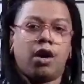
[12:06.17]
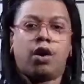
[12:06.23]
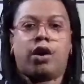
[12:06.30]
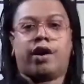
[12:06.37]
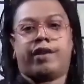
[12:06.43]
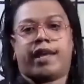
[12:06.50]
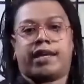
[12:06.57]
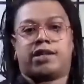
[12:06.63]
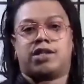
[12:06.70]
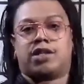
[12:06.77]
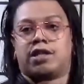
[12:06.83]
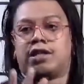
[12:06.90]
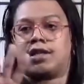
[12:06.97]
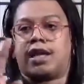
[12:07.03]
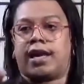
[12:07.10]
or that's
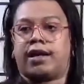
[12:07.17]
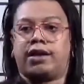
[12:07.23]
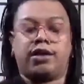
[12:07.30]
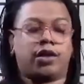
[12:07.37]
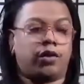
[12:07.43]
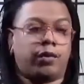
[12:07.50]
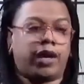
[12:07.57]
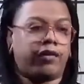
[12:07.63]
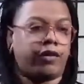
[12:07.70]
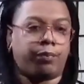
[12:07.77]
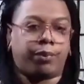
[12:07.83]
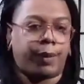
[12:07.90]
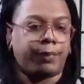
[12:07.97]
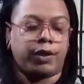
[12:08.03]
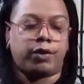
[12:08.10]
just like you know whatever
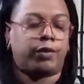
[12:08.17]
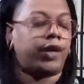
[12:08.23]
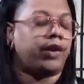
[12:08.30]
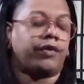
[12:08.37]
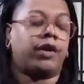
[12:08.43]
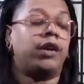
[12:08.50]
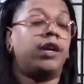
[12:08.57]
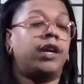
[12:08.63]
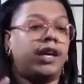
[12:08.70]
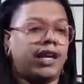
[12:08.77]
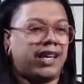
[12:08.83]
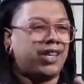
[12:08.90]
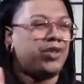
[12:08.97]
preppy or whatever it